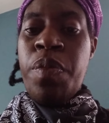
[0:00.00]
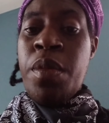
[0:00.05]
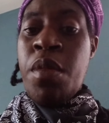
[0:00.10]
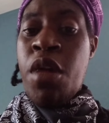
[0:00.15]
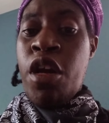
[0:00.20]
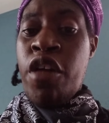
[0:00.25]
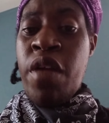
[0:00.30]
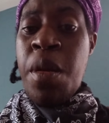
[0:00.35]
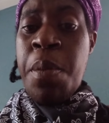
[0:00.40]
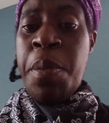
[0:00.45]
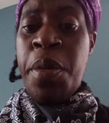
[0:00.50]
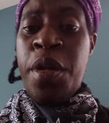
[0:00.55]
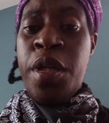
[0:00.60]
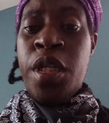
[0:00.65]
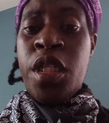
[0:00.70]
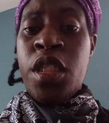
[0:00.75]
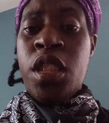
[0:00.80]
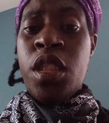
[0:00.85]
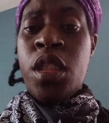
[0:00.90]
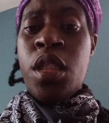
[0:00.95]
my
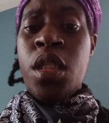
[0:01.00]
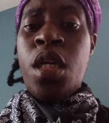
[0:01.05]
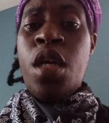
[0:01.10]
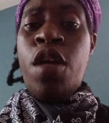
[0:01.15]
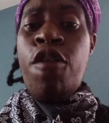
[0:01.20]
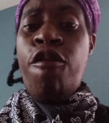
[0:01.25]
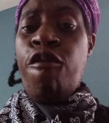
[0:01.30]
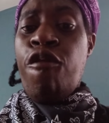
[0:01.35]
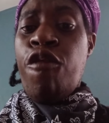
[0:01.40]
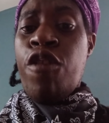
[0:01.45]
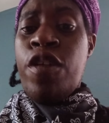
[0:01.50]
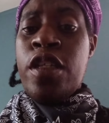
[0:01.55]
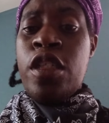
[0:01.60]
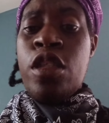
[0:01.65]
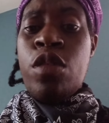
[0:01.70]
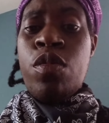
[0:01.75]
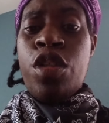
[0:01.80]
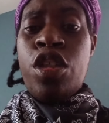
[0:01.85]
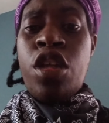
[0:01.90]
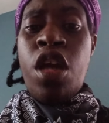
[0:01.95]
grandparents'
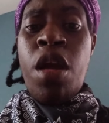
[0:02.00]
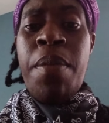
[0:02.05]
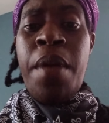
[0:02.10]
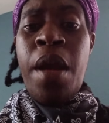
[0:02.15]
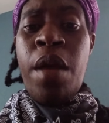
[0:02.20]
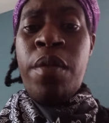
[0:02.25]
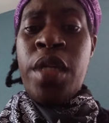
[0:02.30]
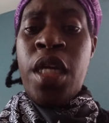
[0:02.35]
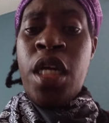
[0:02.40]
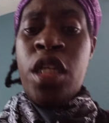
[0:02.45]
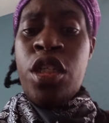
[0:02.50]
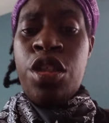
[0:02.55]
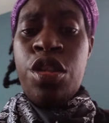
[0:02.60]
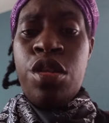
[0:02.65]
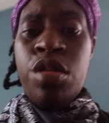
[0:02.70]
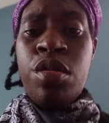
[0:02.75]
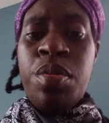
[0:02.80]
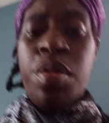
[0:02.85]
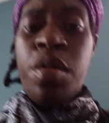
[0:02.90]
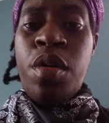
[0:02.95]
friends, which are probably not under
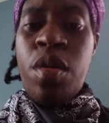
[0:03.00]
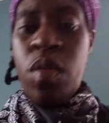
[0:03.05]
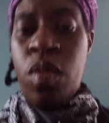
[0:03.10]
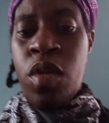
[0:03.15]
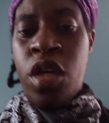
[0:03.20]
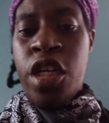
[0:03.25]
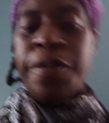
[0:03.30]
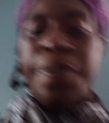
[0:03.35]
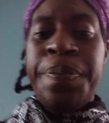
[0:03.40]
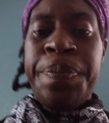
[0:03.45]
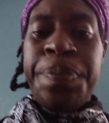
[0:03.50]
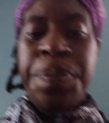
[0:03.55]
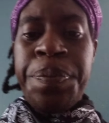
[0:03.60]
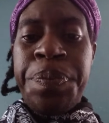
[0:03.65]
two point one.